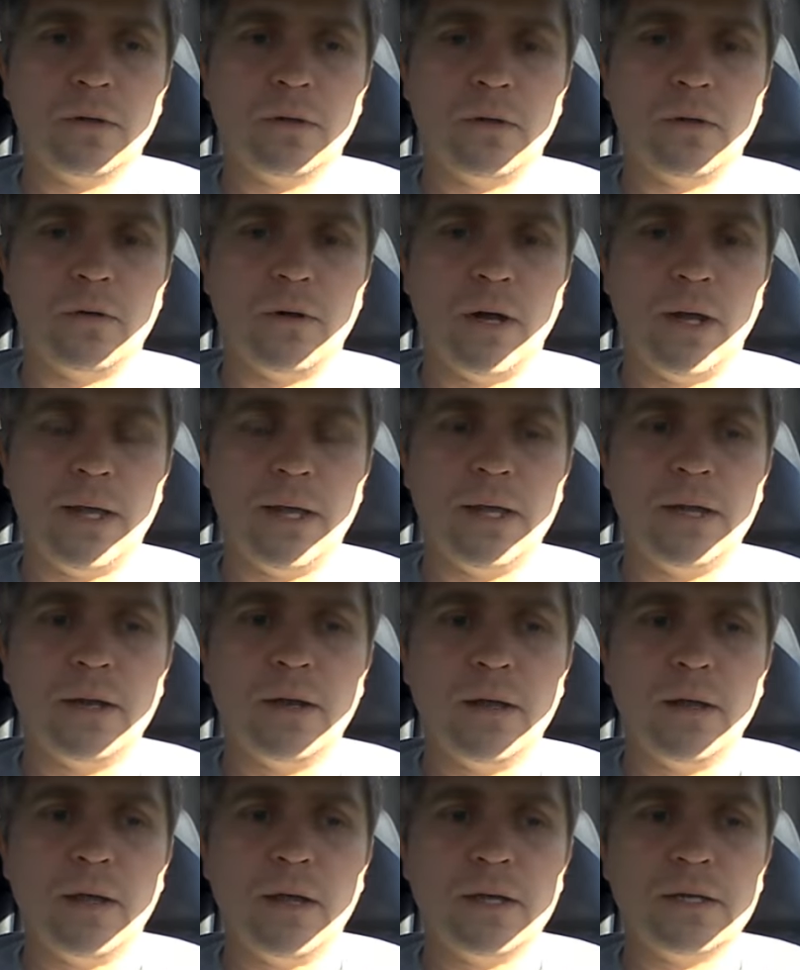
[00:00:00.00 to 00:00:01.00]
All right.
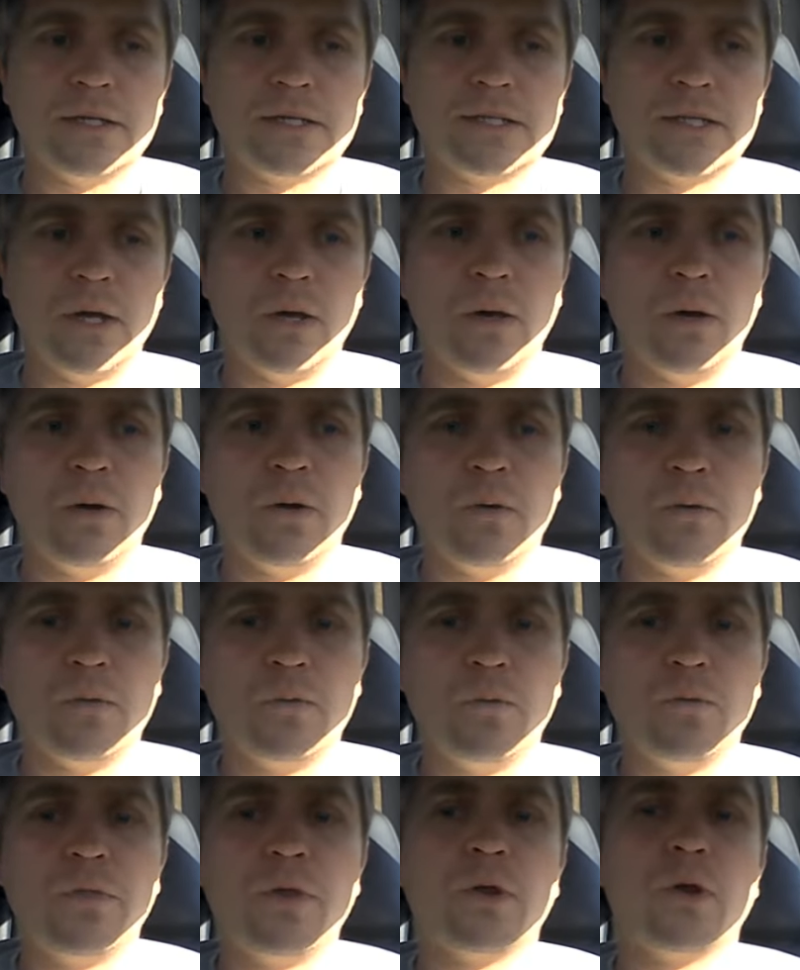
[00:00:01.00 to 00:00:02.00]

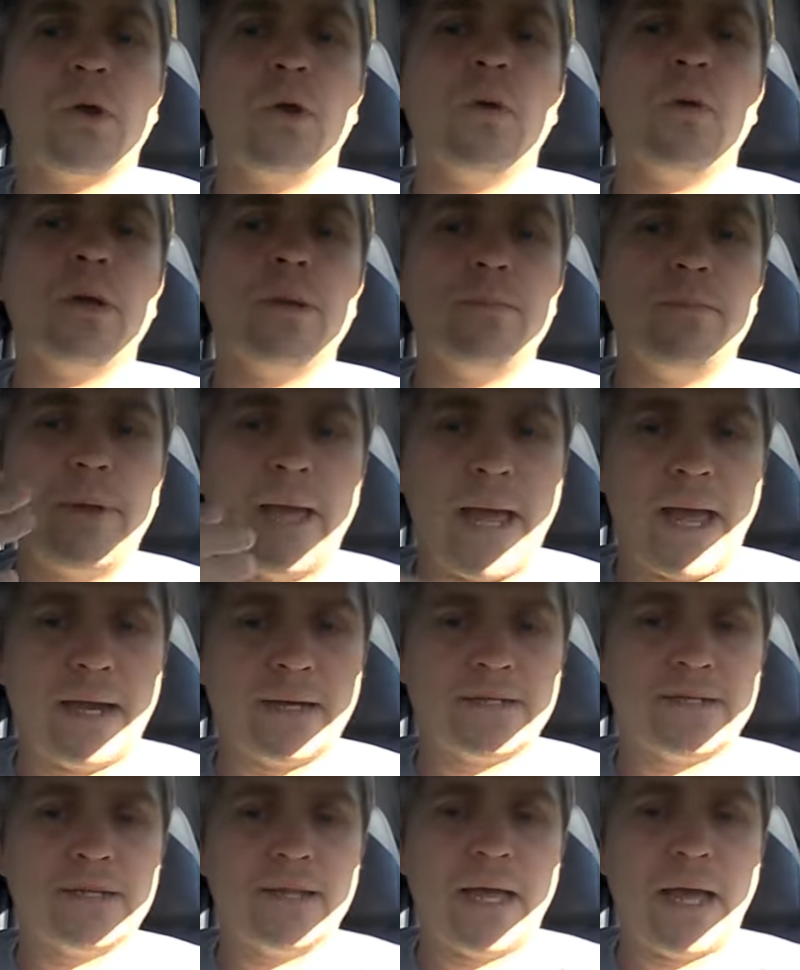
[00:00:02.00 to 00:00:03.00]
So they're going
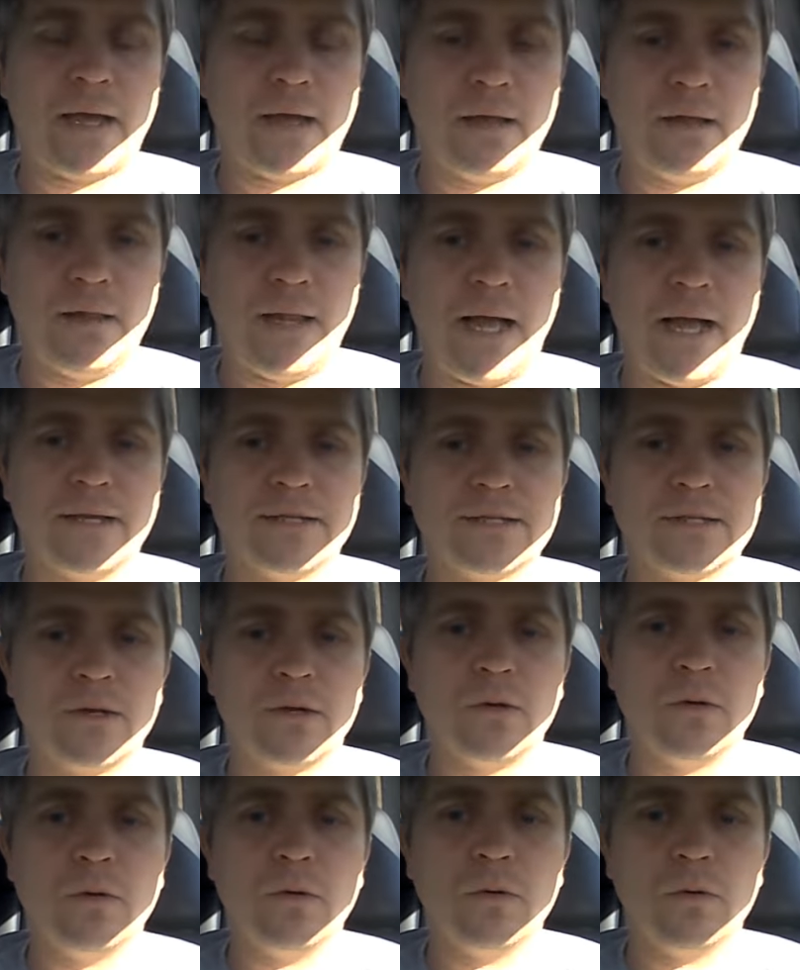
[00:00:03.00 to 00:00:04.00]
back to that
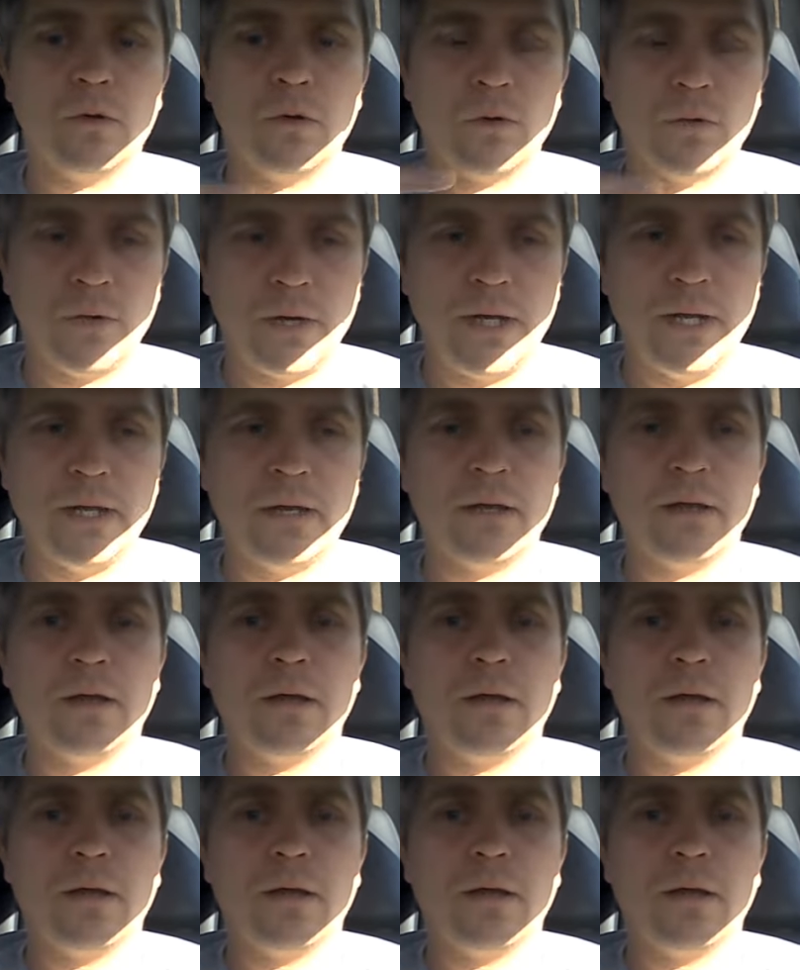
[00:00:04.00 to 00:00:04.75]
classical Greek